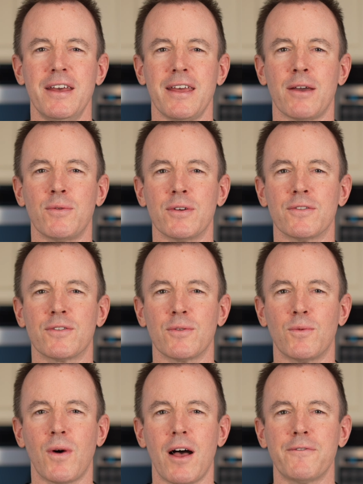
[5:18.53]
It was
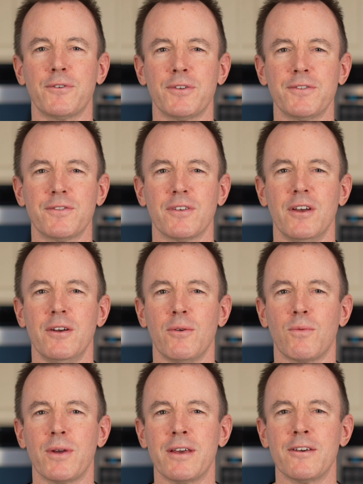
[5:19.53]
waffles
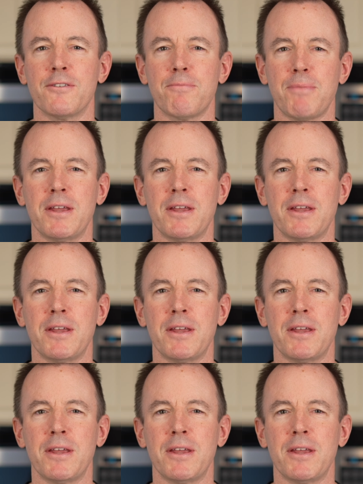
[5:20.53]
with